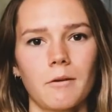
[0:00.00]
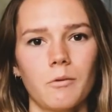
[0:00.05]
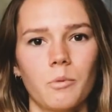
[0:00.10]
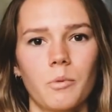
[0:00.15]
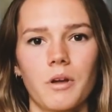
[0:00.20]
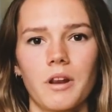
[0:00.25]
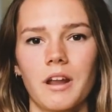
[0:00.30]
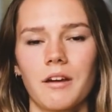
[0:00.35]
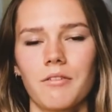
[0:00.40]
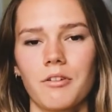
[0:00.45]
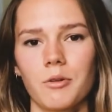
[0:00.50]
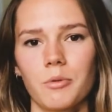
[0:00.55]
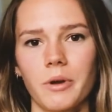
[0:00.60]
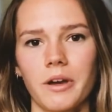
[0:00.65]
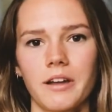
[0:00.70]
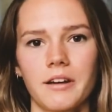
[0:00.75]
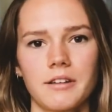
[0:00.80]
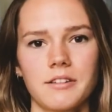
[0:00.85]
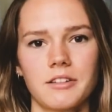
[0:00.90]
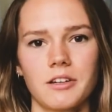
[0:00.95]
Whenever
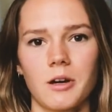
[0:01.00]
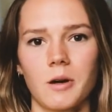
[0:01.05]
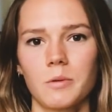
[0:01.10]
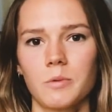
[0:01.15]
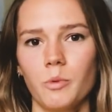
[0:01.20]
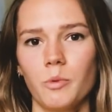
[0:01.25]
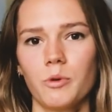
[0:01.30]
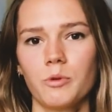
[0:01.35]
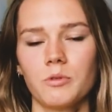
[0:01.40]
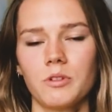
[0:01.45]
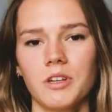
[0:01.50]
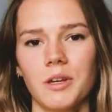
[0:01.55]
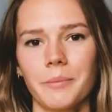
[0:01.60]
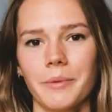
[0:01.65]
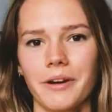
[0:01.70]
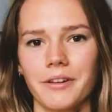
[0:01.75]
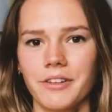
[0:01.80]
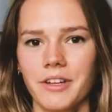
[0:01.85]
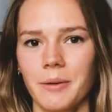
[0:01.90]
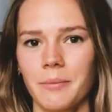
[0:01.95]
we had a doubt, we could
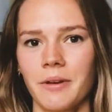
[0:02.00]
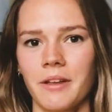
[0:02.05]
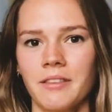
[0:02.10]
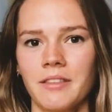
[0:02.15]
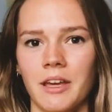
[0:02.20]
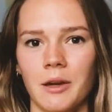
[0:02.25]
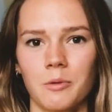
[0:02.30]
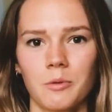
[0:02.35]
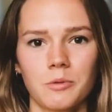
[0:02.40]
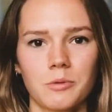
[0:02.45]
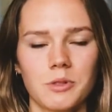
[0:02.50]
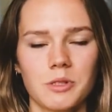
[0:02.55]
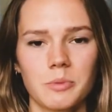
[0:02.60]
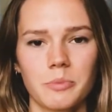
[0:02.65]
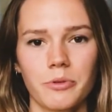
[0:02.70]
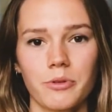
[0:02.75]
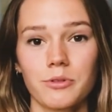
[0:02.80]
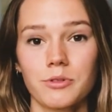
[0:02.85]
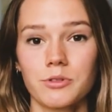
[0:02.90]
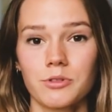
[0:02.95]
email them and they would
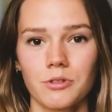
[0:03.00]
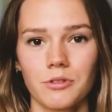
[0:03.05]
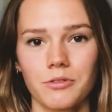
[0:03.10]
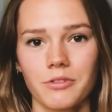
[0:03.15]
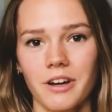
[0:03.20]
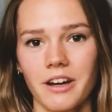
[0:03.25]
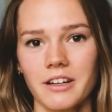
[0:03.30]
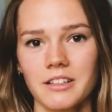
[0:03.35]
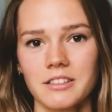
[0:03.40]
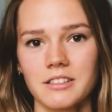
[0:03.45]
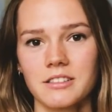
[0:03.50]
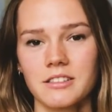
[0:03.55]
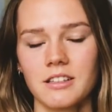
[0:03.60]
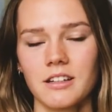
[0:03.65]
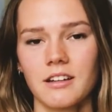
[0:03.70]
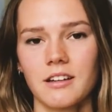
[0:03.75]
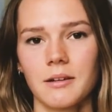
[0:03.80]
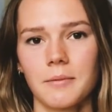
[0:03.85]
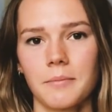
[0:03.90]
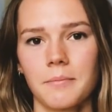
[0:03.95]
respond so fast.
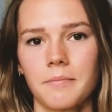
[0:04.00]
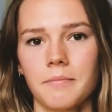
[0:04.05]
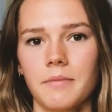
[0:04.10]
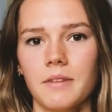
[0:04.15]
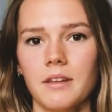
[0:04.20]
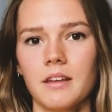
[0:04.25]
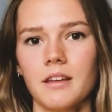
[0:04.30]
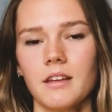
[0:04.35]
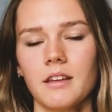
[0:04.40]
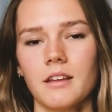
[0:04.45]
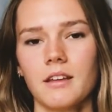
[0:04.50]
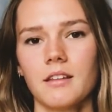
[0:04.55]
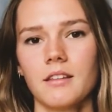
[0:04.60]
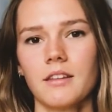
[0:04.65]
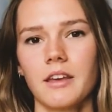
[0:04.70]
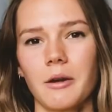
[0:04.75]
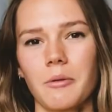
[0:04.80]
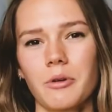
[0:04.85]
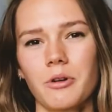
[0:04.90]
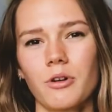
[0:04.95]

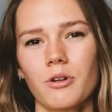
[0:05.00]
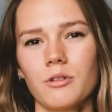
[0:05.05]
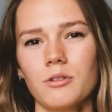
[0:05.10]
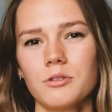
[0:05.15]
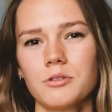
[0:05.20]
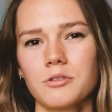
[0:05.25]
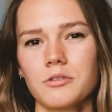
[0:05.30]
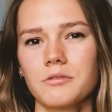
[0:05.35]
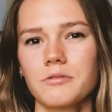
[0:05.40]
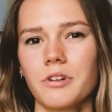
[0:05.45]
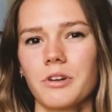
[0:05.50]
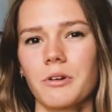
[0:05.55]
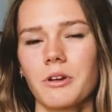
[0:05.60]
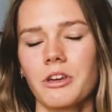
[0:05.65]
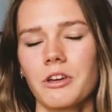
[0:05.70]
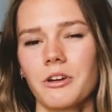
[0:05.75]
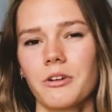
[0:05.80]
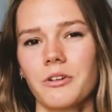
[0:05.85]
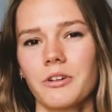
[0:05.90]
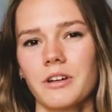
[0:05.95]
They were also very
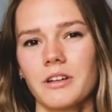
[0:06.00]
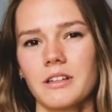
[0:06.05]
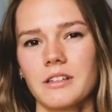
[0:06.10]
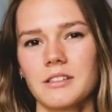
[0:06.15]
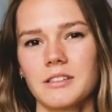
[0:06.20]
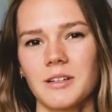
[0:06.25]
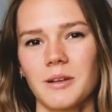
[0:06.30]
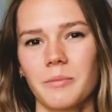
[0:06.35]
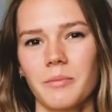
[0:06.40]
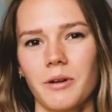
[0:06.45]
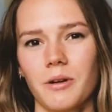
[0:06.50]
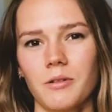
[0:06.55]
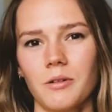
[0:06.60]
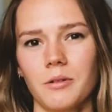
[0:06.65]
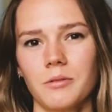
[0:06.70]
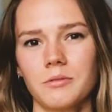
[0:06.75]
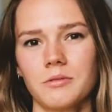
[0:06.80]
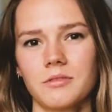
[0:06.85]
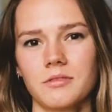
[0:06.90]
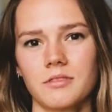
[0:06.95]
curious
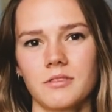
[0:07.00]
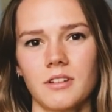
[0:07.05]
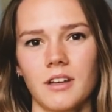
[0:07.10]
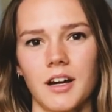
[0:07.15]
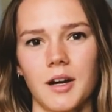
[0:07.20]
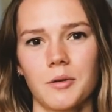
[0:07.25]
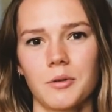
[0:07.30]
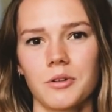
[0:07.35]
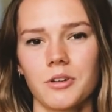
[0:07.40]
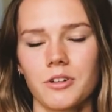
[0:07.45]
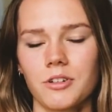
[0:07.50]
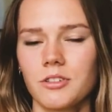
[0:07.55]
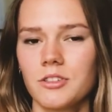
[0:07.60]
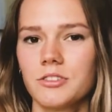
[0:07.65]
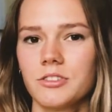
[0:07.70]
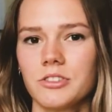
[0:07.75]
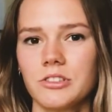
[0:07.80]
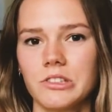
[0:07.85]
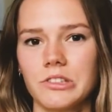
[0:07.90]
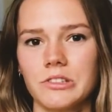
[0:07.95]
about our
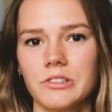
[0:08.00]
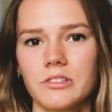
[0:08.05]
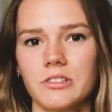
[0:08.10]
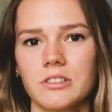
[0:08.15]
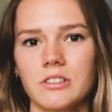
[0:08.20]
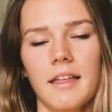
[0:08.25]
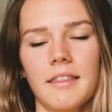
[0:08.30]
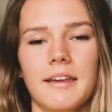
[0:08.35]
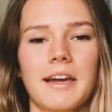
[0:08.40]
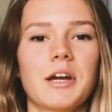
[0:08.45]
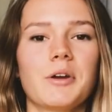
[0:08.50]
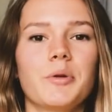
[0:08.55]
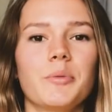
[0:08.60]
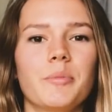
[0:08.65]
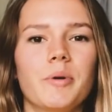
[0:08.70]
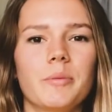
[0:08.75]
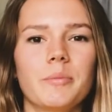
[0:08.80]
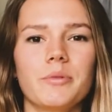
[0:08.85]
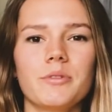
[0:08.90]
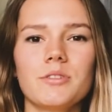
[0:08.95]
cultures, and I
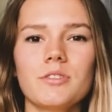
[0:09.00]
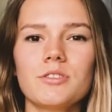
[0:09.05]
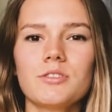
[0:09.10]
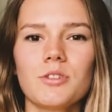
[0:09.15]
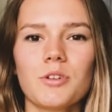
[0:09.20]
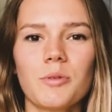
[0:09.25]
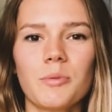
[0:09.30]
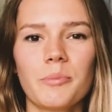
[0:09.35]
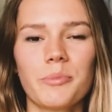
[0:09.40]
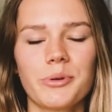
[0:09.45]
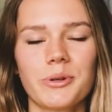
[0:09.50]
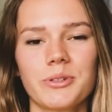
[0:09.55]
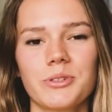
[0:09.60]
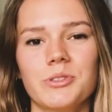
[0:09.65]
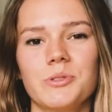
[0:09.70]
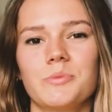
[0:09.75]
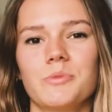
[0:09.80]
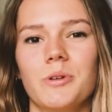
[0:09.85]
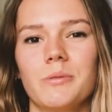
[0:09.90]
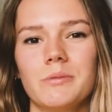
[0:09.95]
remember some
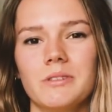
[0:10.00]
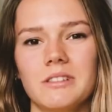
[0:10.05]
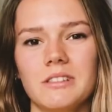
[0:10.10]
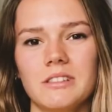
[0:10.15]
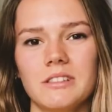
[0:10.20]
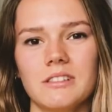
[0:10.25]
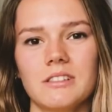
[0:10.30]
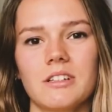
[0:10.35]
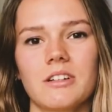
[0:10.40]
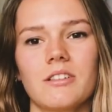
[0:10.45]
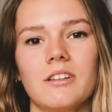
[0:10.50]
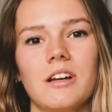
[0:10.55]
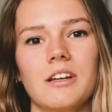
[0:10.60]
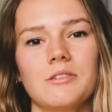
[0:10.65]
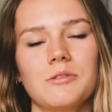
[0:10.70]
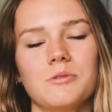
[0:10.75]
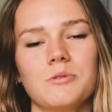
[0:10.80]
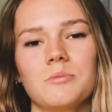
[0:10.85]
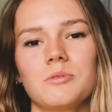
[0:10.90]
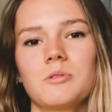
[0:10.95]
precious moments in the
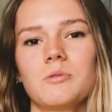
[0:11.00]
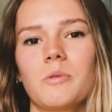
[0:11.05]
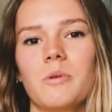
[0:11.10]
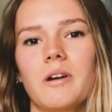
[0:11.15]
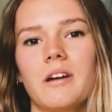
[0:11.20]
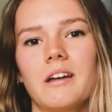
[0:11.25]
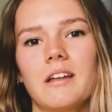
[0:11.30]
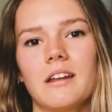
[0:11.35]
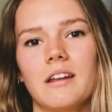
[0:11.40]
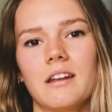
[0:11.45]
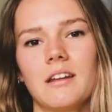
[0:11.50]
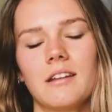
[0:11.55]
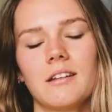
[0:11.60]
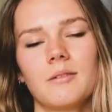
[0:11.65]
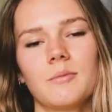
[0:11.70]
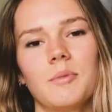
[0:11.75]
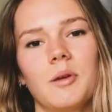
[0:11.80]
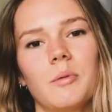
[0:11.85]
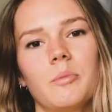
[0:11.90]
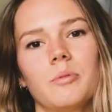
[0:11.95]
classrooms
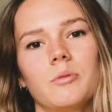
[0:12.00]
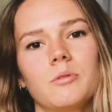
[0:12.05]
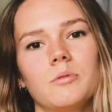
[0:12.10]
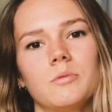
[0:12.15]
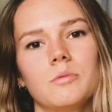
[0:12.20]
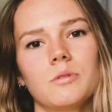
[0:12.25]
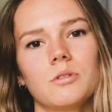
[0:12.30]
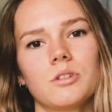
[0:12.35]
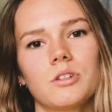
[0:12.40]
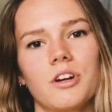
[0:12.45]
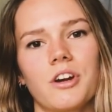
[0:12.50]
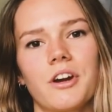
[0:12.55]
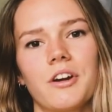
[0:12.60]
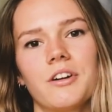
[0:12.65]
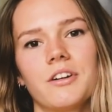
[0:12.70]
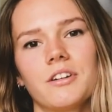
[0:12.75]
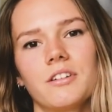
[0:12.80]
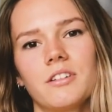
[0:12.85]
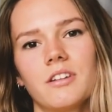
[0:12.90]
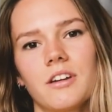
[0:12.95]
when people would
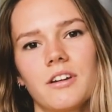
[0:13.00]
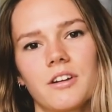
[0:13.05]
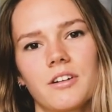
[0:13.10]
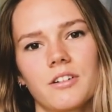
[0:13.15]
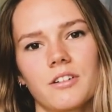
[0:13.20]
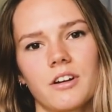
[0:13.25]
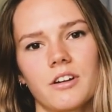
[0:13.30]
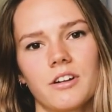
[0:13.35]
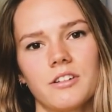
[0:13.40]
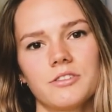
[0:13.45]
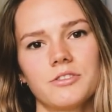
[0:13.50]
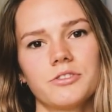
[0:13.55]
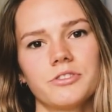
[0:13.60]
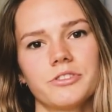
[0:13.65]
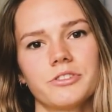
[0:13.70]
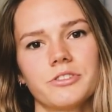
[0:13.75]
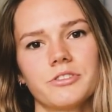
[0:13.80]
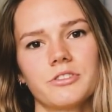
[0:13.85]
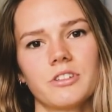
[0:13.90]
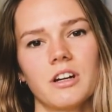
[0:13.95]
share their
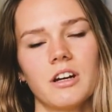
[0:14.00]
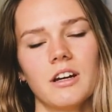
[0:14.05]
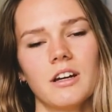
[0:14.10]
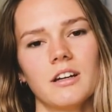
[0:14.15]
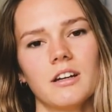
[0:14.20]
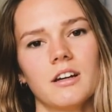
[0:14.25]
culture.